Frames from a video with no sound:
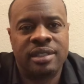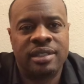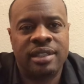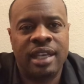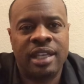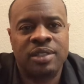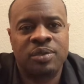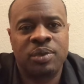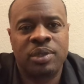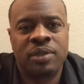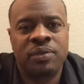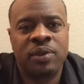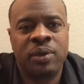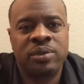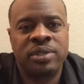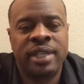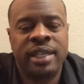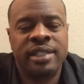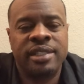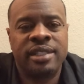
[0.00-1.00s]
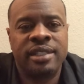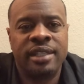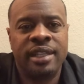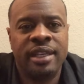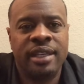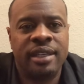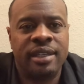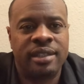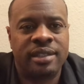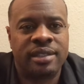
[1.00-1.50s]
That's what a rotation
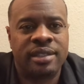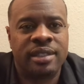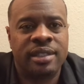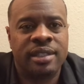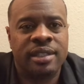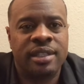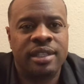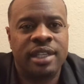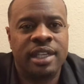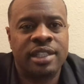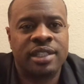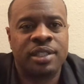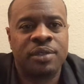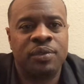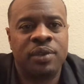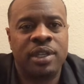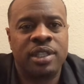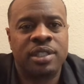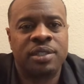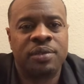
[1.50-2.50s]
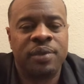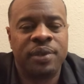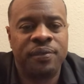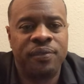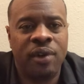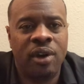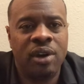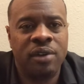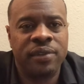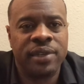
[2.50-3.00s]
is. It's a
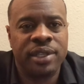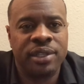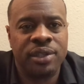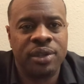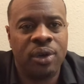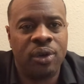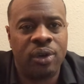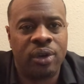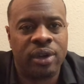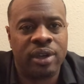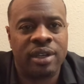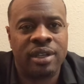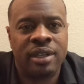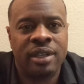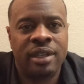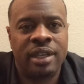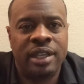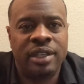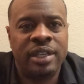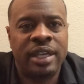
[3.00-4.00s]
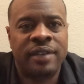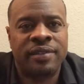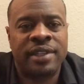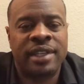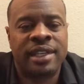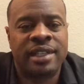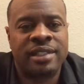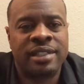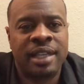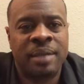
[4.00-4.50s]
revolving door, and you have to
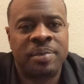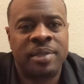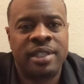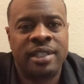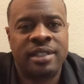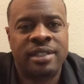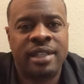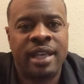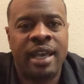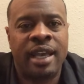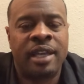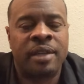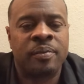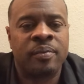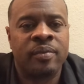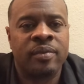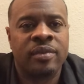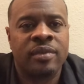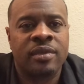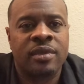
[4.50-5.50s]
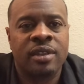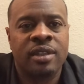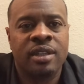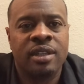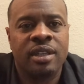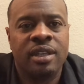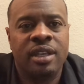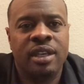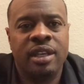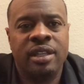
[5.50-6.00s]
accept it as that.
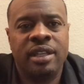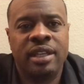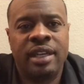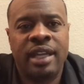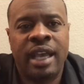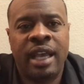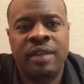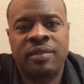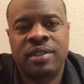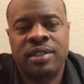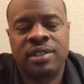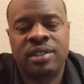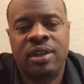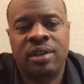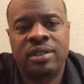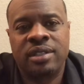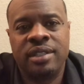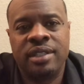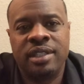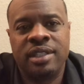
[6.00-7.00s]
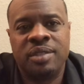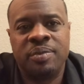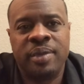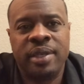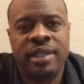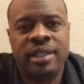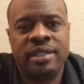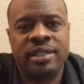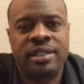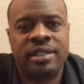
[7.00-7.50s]
And then I have to talk to these
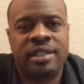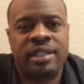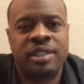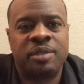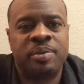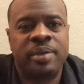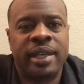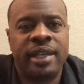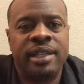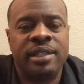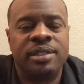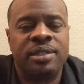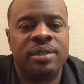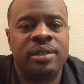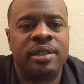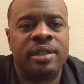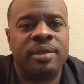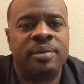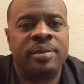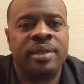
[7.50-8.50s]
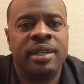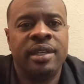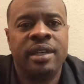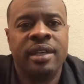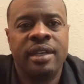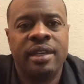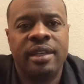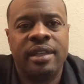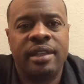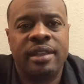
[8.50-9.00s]
men and just explain to them
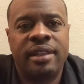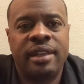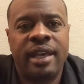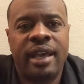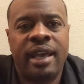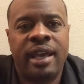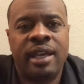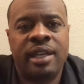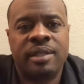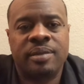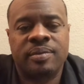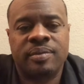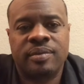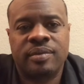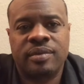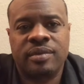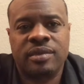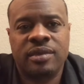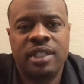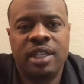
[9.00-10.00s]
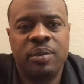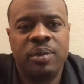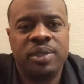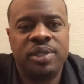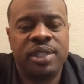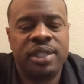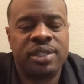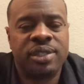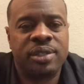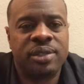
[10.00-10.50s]
that it was
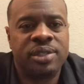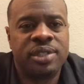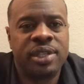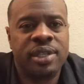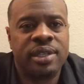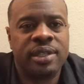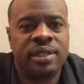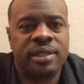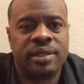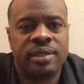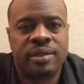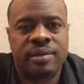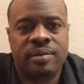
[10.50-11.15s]
just your turn.